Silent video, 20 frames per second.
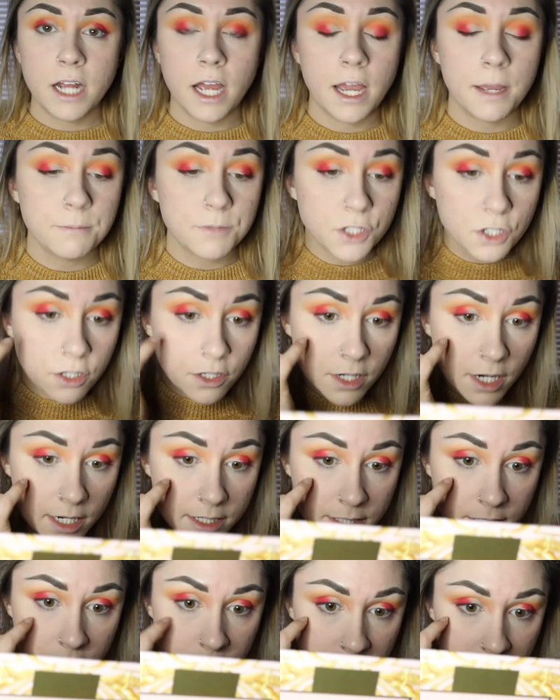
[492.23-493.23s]
I'm sure you
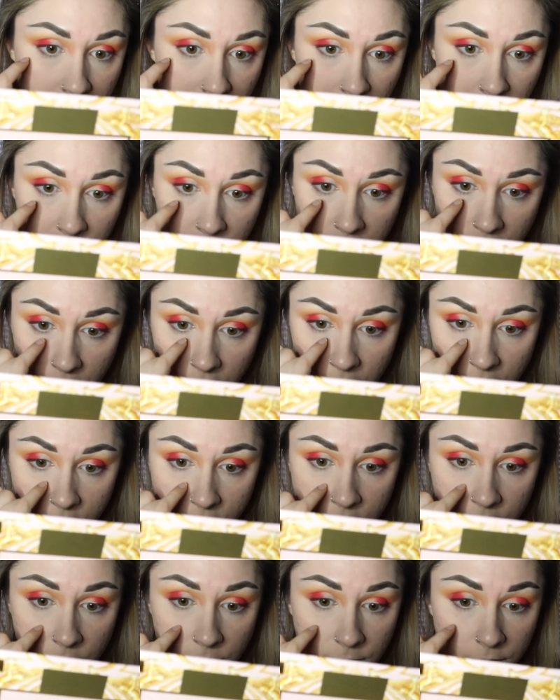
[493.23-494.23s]
guys can see, but there
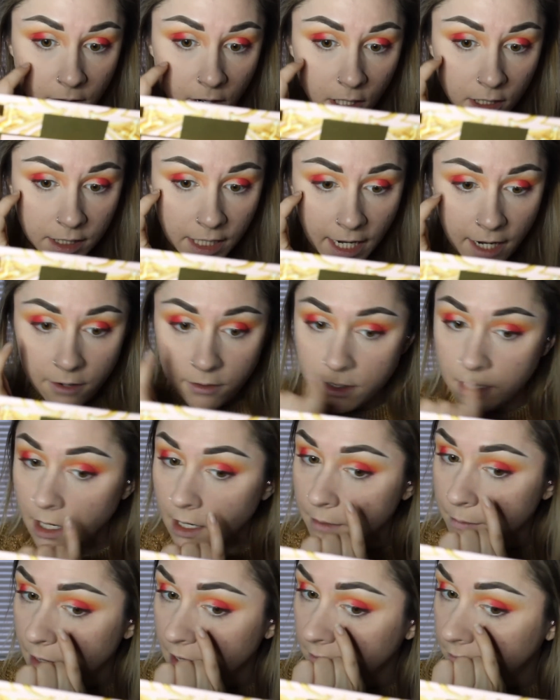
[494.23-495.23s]
is fallout
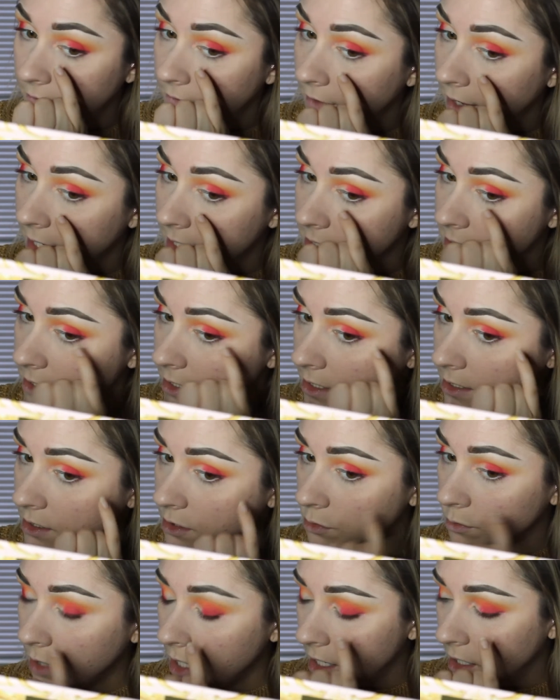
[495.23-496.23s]
on my face
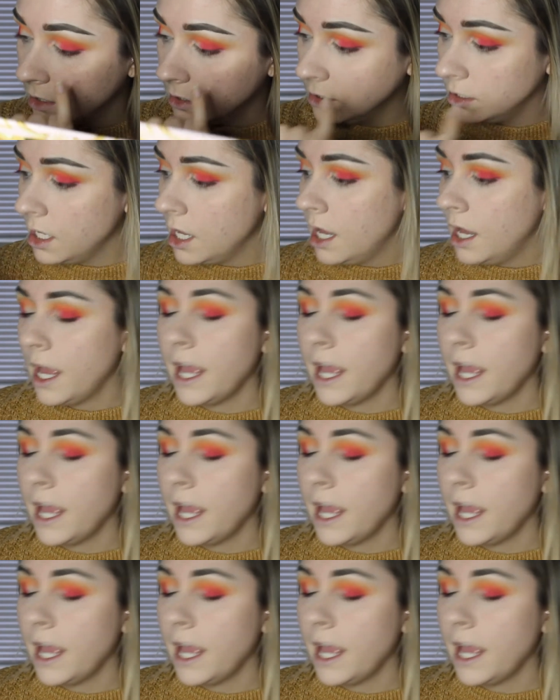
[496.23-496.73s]
as well.